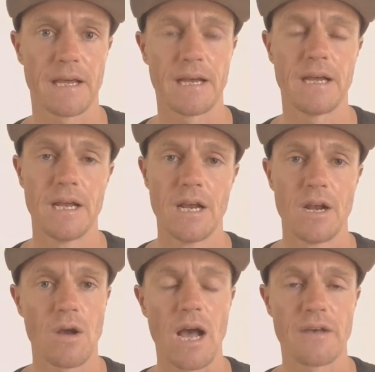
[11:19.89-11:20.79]

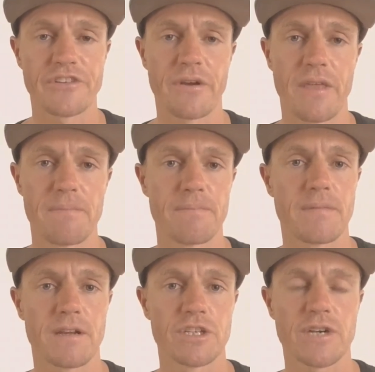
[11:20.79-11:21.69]
the
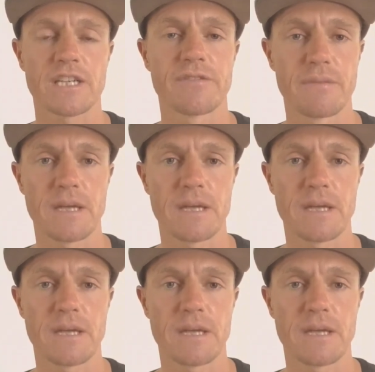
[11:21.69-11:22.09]
contraction of